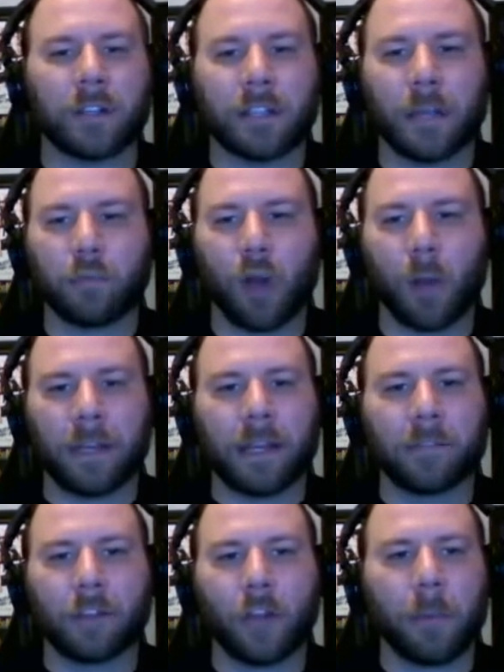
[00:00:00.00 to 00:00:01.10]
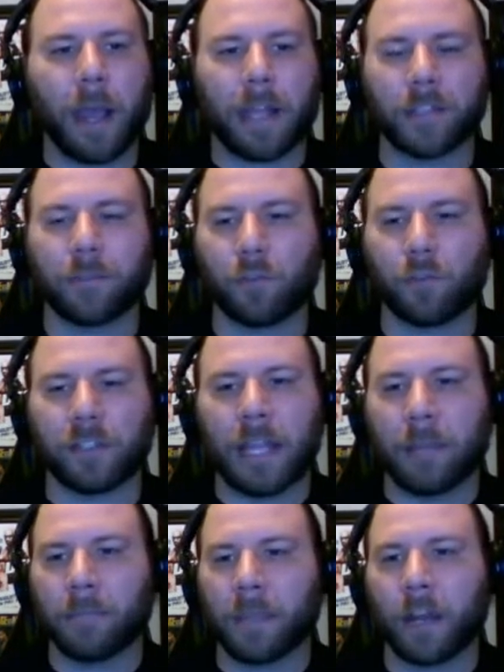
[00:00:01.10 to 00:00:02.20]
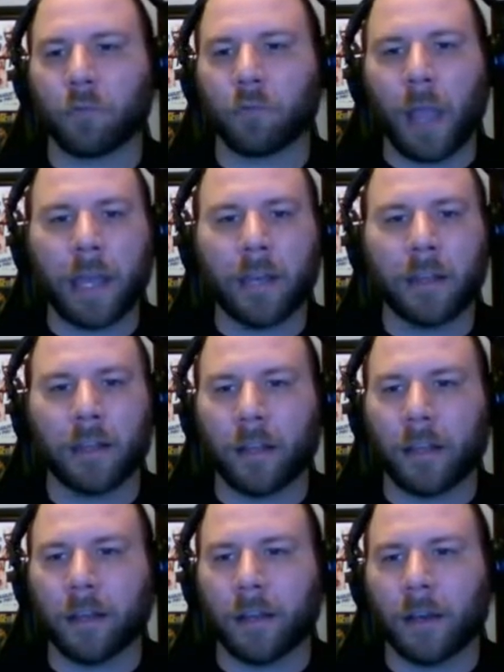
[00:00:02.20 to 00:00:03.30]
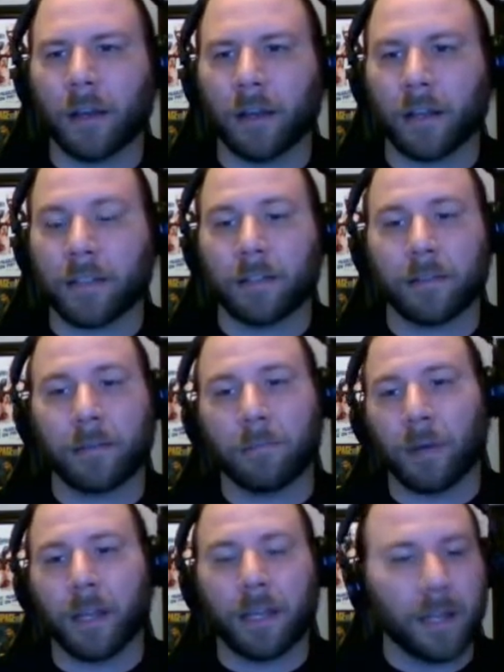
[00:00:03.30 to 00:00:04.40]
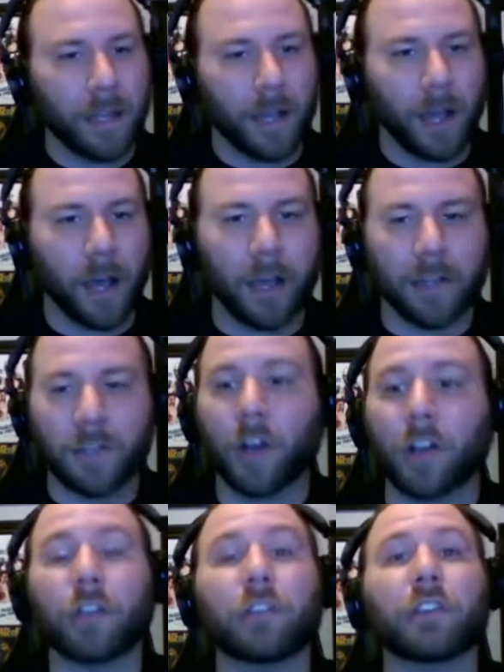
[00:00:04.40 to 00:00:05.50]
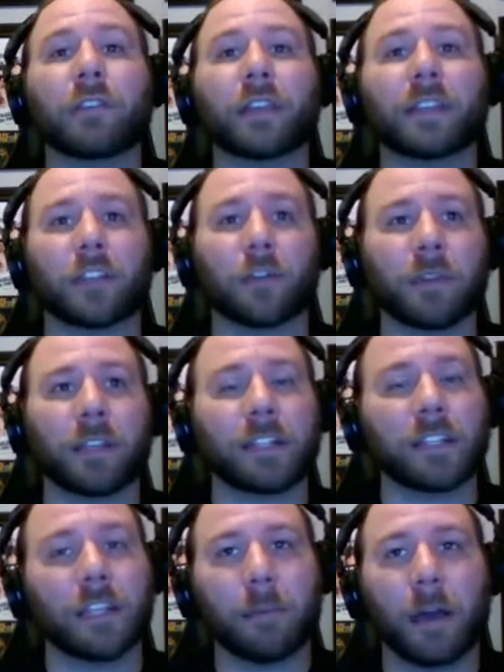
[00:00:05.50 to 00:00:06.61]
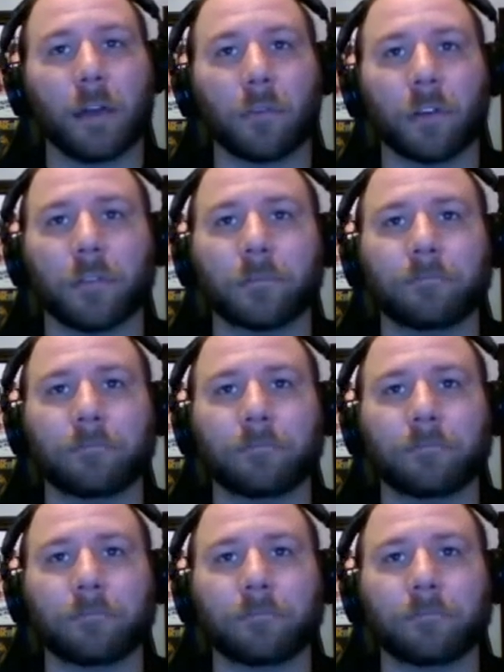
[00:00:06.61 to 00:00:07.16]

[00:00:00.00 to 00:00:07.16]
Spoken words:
is I probably didn't have to go past the first name that I read, and but Doug, who do you think is going to win the Casino Battle Royal?